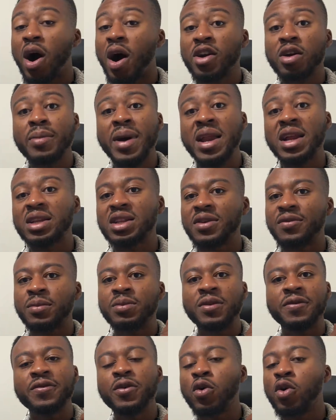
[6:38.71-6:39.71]
automatically
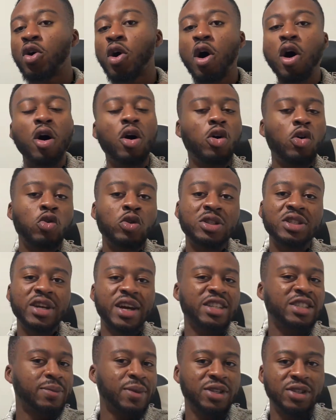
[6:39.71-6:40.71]
from the phone call or
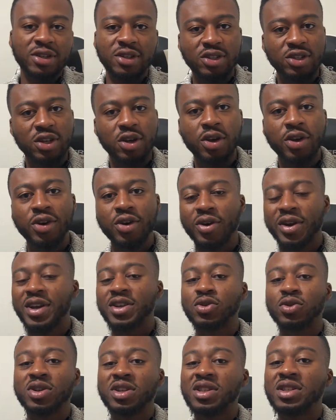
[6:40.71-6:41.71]
text message. Okay,
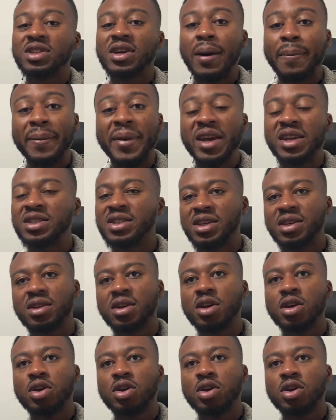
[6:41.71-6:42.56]
so this is amazing.